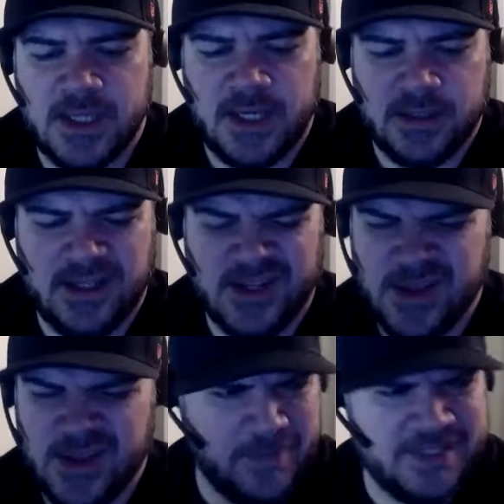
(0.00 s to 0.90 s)
And uh,
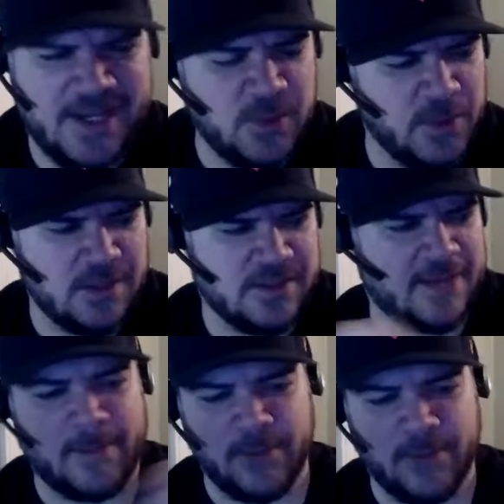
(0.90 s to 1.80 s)
that probably sounds weird
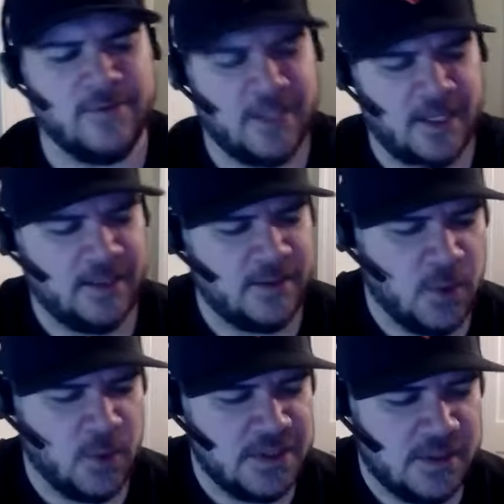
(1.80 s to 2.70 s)
saying I'm gravitating
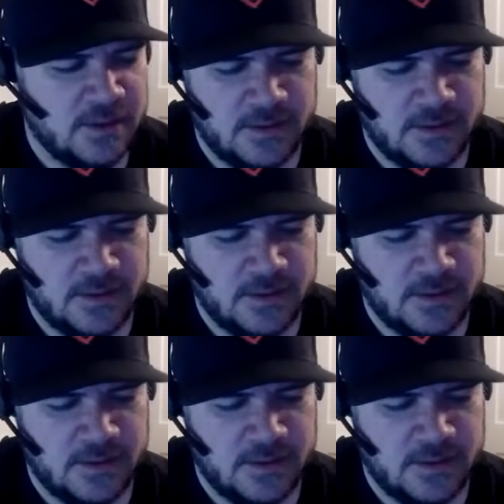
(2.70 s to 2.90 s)
towards a,